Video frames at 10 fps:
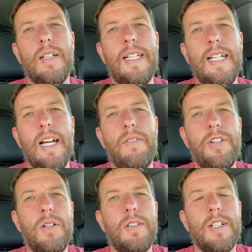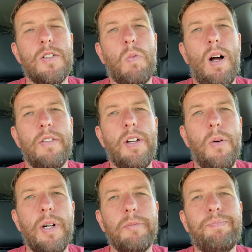DEF usage while
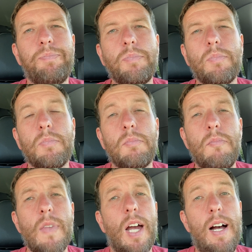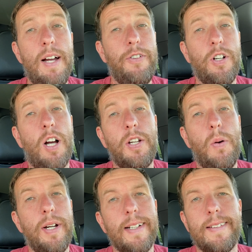towing. If you're not
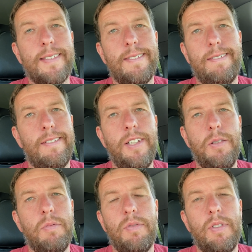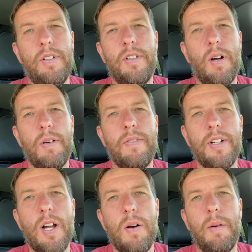towing, it's you don't
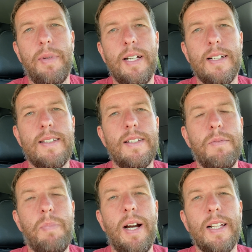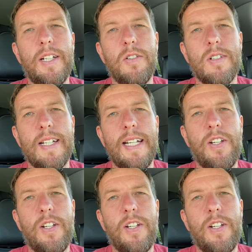even know. I mean, it's barely uses any.